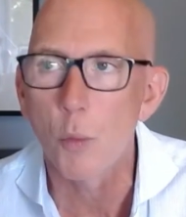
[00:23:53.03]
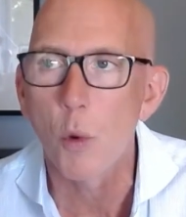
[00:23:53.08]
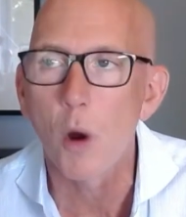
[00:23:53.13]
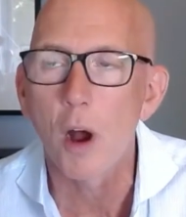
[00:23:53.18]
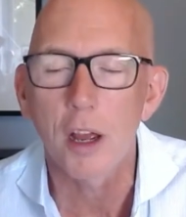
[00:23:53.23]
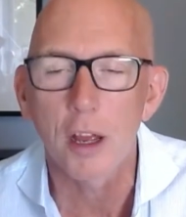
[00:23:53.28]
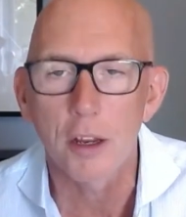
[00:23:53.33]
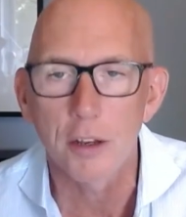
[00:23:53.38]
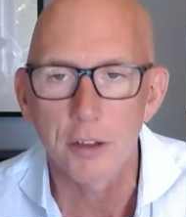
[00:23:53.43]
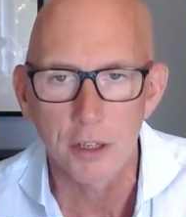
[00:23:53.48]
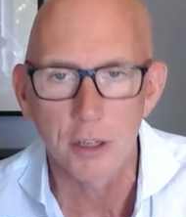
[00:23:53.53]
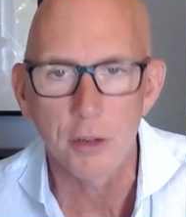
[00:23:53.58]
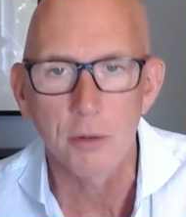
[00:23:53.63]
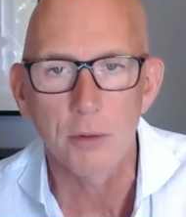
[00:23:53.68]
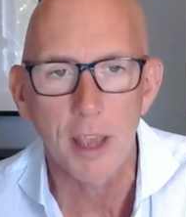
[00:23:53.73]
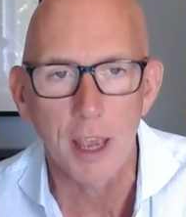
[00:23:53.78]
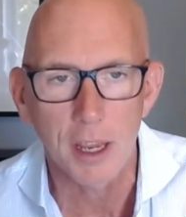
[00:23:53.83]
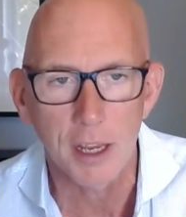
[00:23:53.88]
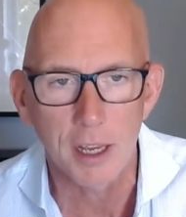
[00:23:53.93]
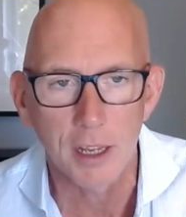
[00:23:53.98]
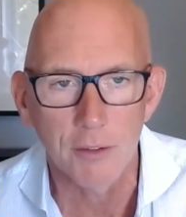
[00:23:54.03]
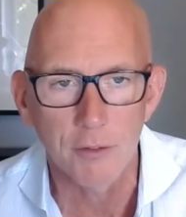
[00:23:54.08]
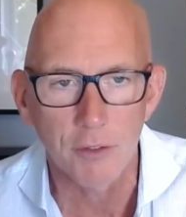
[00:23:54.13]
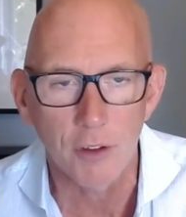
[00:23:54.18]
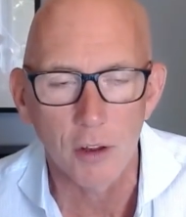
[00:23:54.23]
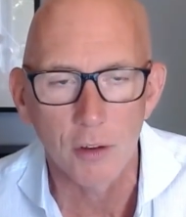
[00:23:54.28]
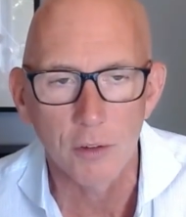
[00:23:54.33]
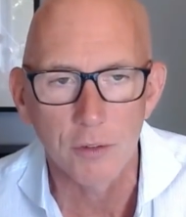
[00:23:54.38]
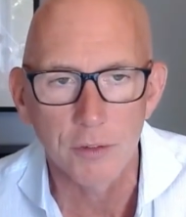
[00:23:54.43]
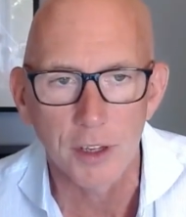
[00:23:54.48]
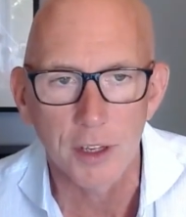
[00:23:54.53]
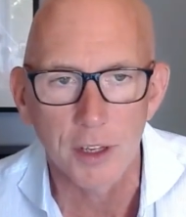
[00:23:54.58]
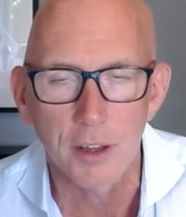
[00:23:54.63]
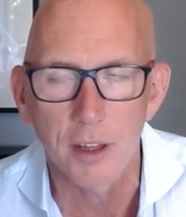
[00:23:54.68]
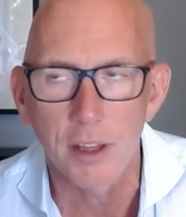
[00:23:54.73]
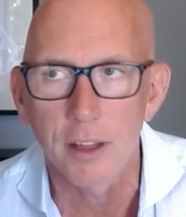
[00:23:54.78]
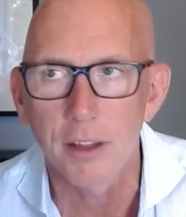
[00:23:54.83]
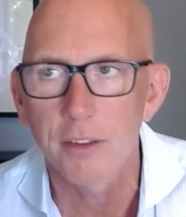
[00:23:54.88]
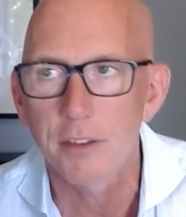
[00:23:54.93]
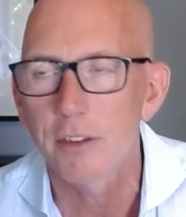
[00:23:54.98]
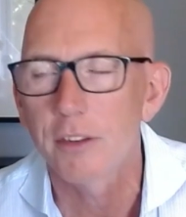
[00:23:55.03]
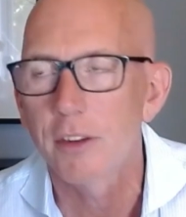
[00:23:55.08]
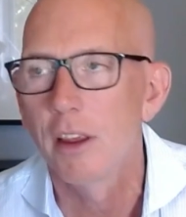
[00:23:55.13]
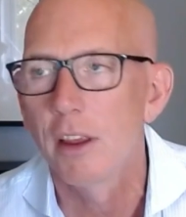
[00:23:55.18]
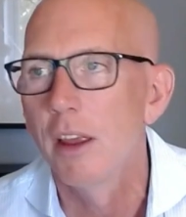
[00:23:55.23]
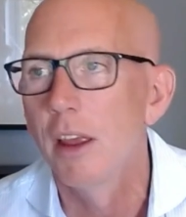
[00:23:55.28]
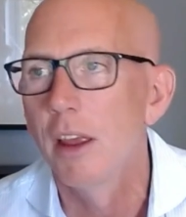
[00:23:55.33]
Why aren't you getting involved in this?